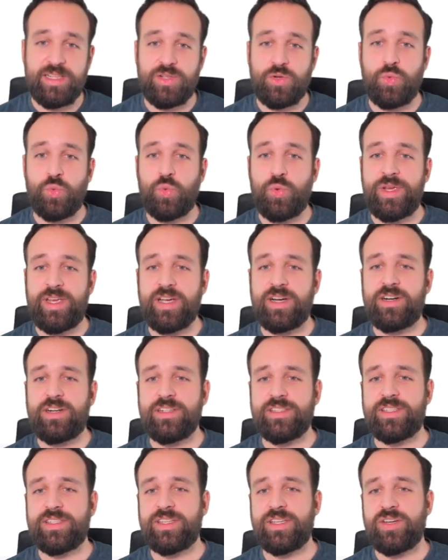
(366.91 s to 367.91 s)
we
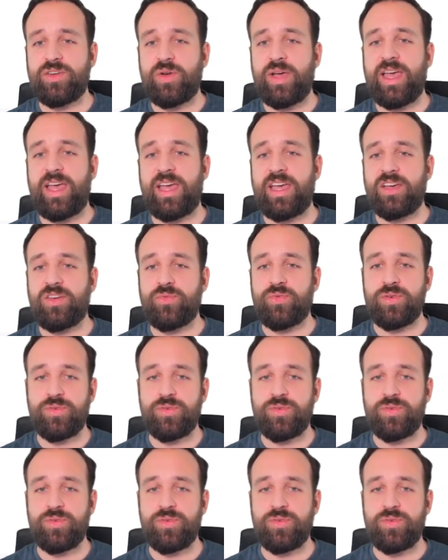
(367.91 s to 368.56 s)
also have